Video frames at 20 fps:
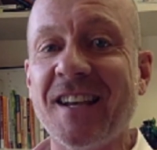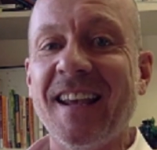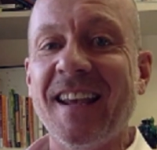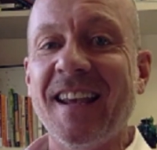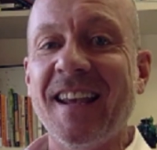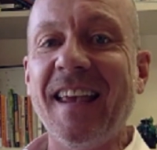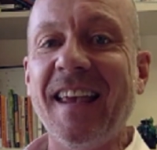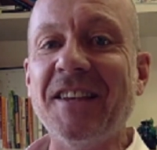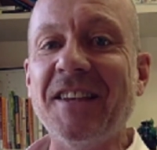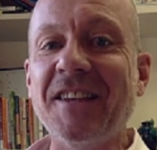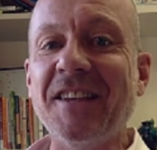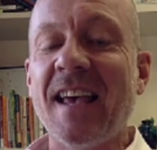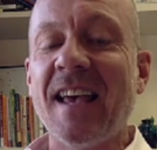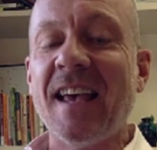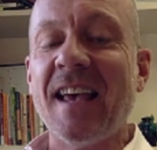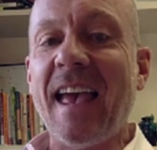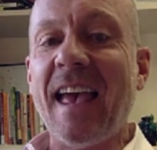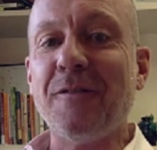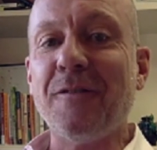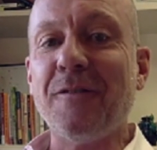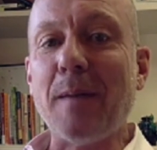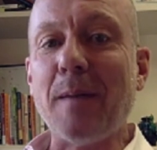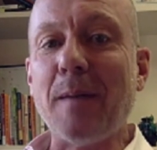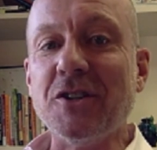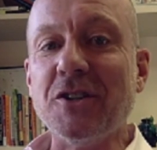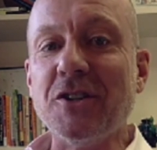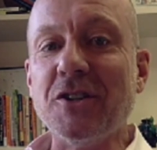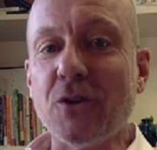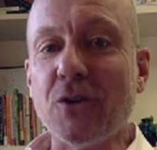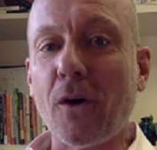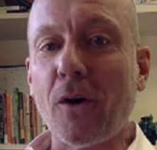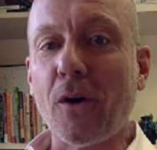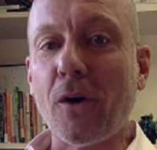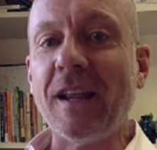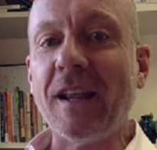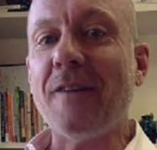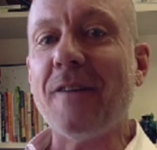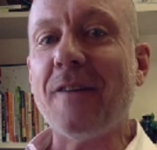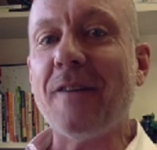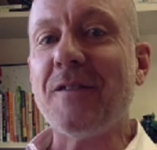is if a
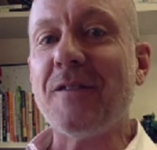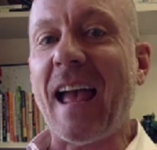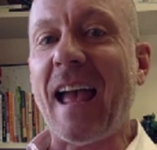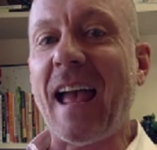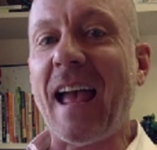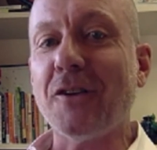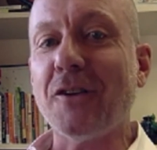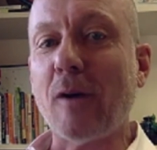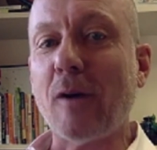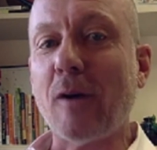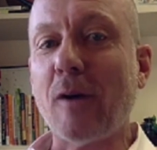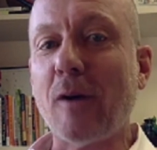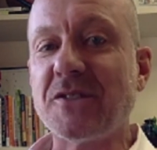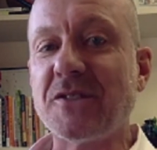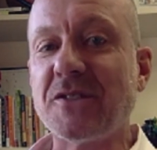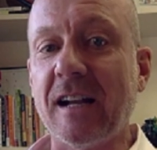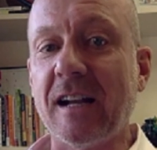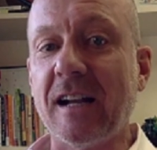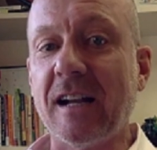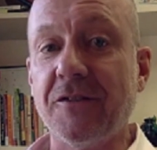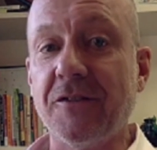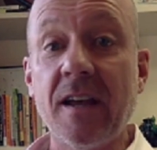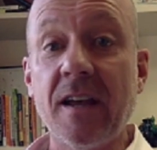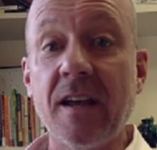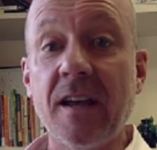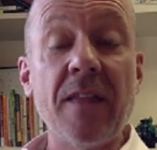majority of the House of Representatives,